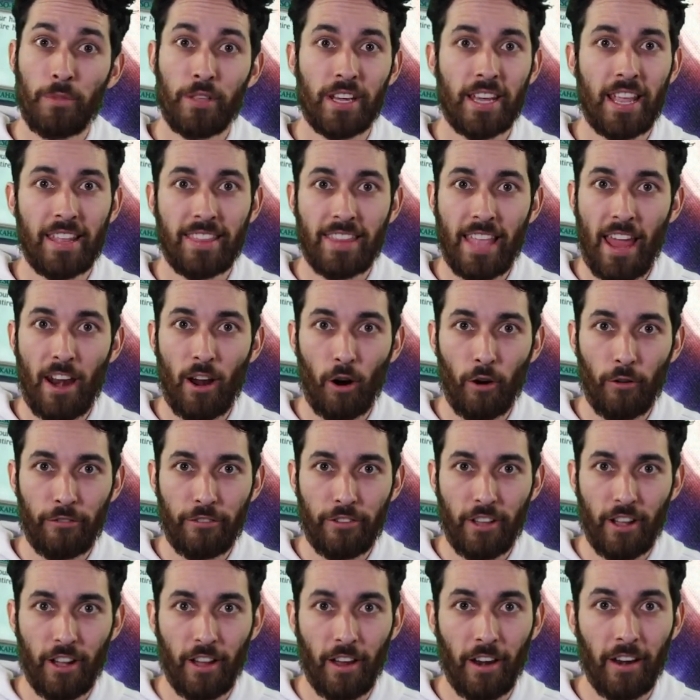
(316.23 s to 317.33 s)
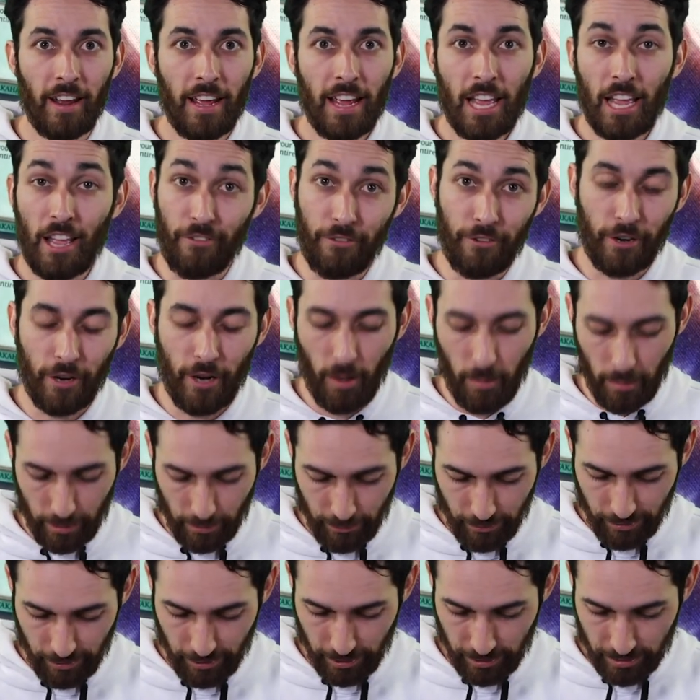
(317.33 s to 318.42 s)
to get that Ophion if you're going
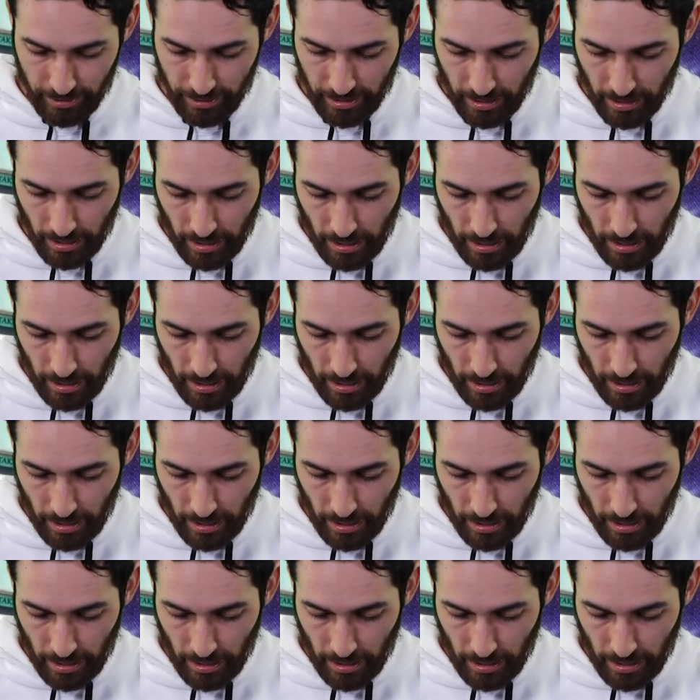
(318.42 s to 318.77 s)
first.